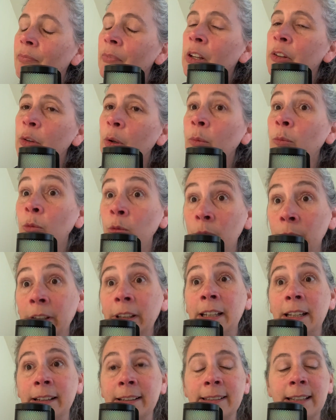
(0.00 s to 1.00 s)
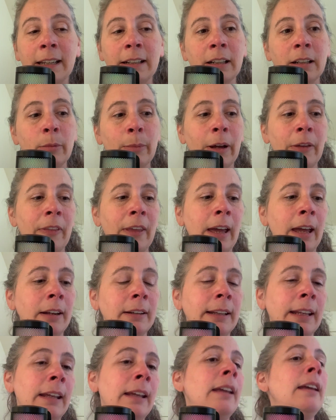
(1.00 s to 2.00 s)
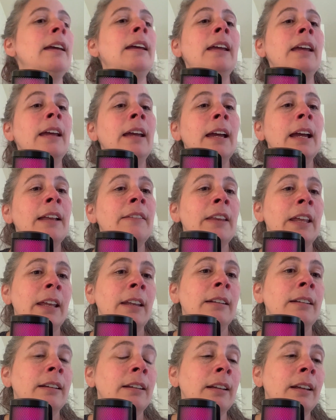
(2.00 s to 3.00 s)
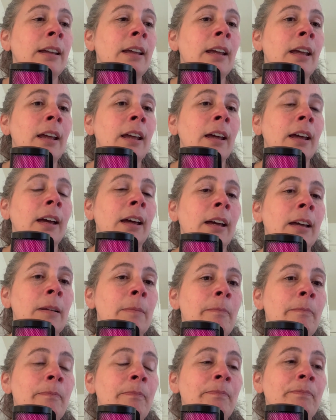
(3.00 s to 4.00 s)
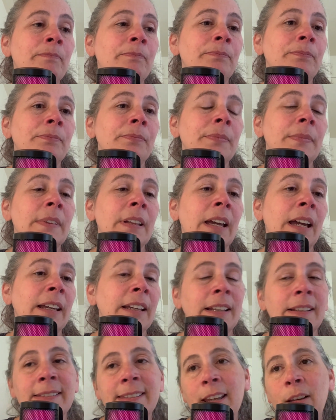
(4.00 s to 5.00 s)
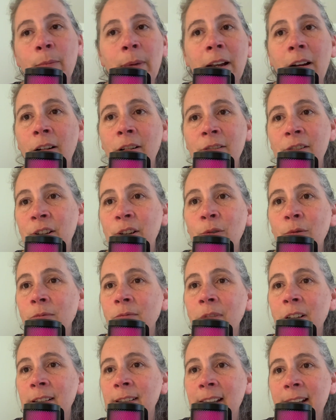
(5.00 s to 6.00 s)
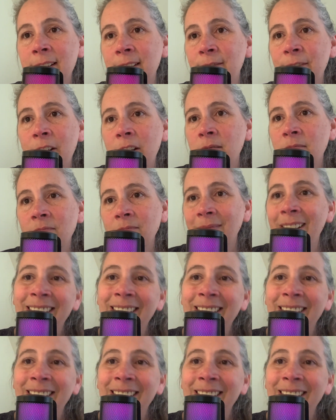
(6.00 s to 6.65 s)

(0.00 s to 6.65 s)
So I'm really excited about that. And then I can sell my art too, because that's fun.